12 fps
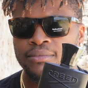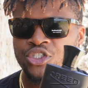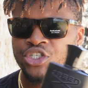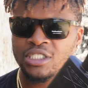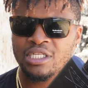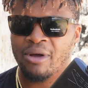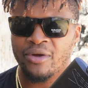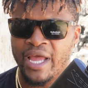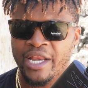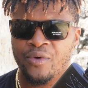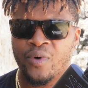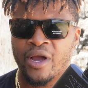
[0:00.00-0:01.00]
just about
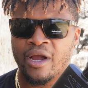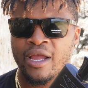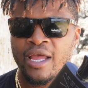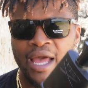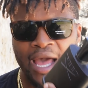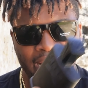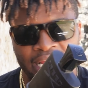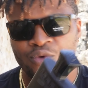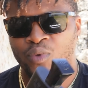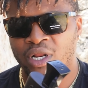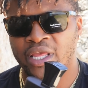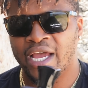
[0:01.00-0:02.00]
anywhere and it
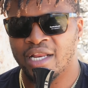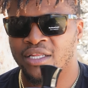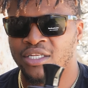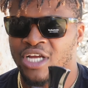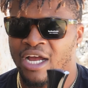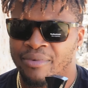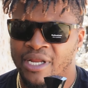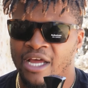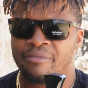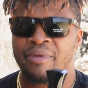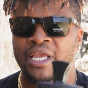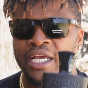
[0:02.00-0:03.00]
will get the job
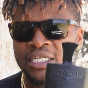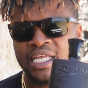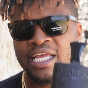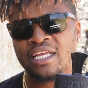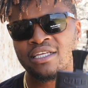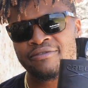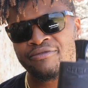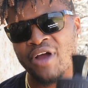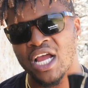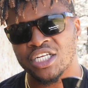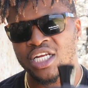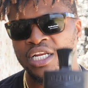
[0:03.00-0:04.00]
done because it is
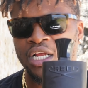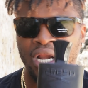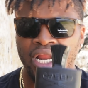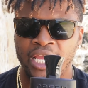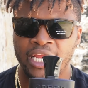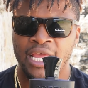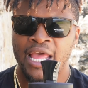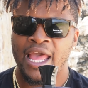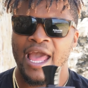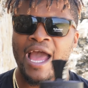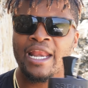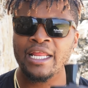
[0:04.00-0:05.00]
fresh and clean
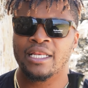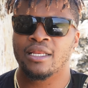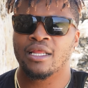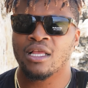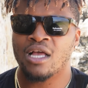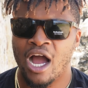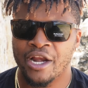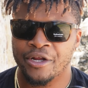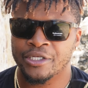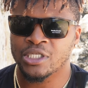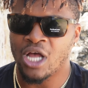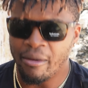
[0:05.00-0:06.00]
and it
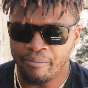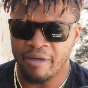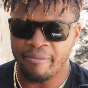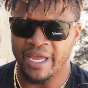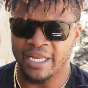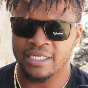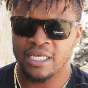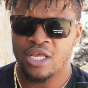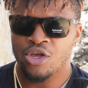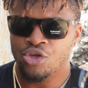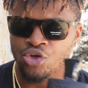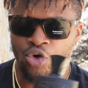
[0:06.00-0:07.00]
garners compliment.
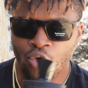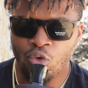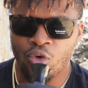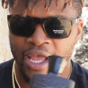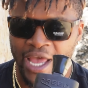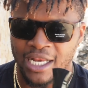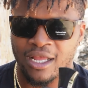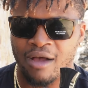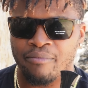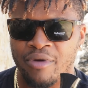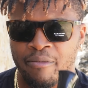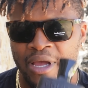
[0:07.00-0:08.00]
You get
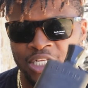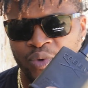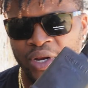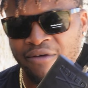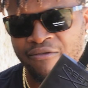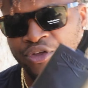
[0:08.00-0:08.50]
compliment whenever